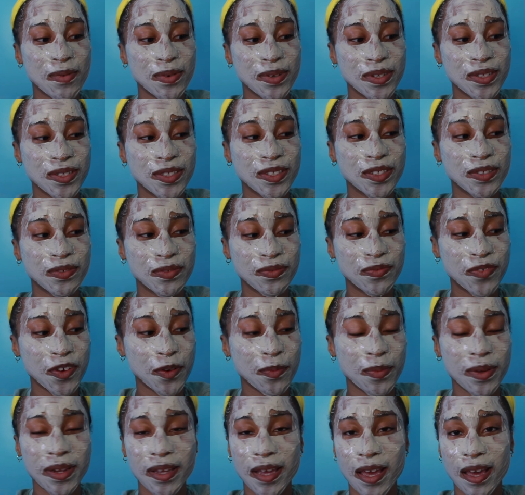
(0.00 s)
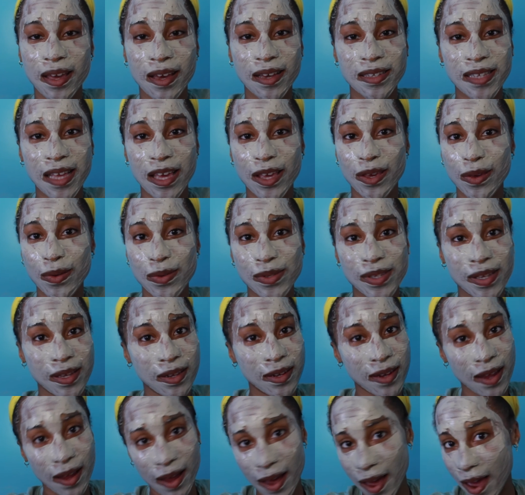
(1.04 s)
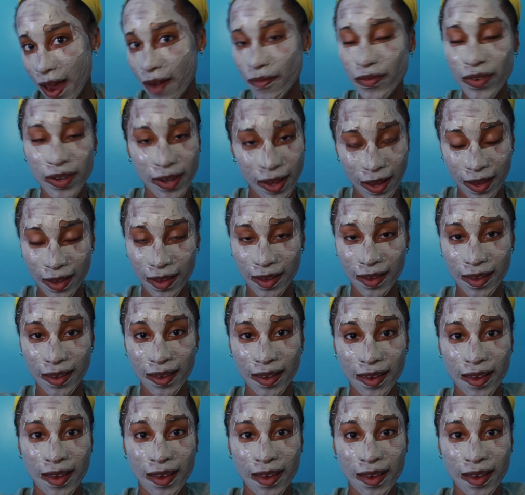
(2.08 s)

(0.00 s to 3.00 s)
will film it again because I use it every day.